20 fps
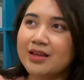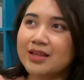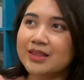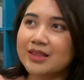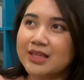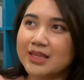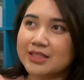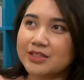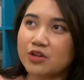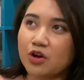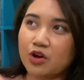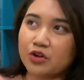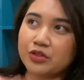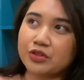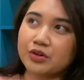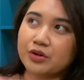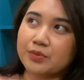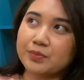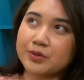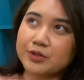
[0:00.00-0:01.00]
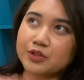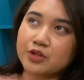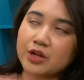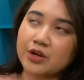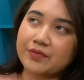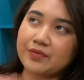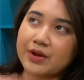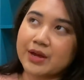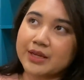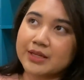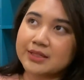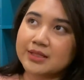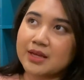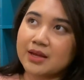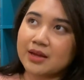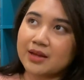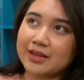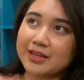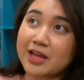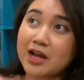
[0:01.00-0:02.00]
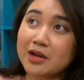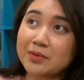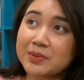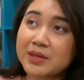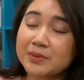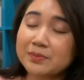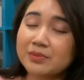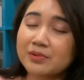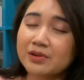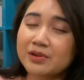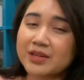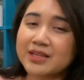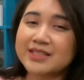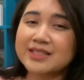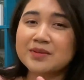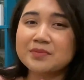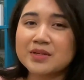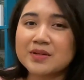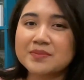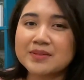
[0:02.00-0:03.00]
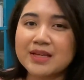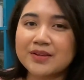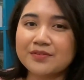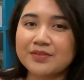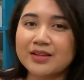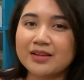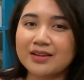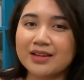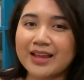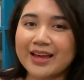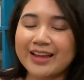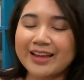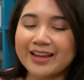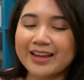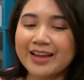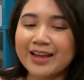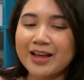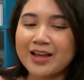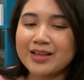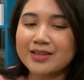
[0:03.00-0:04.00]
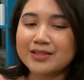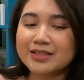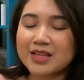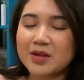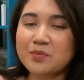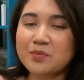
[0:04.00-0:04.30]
this author personifies young people, because sometimes I feel like some